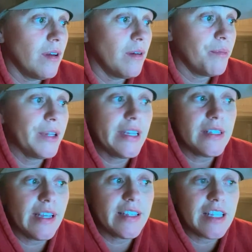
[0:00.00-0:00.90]
please
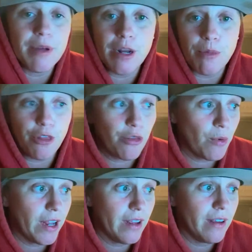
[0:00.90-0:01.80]
see exhibit number
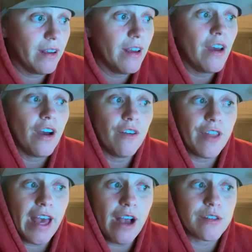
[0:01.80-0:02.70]
3 of
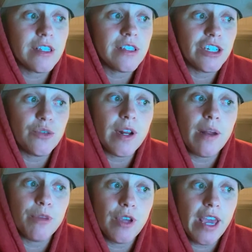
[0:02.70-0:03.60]
the houses situated
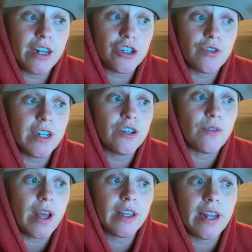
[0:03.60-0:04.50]
on Buchanan Street,
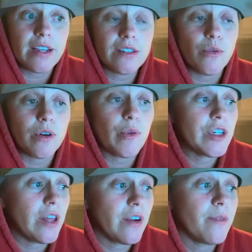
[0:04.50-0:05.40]
directly next door to
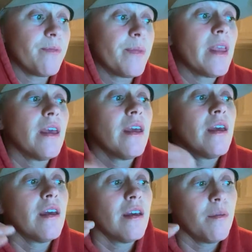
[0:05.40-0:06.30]
each other.
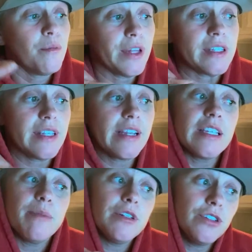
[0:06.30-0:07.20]
Please see
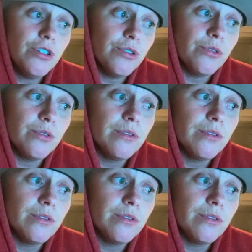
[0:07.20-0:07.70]
exhibit 2.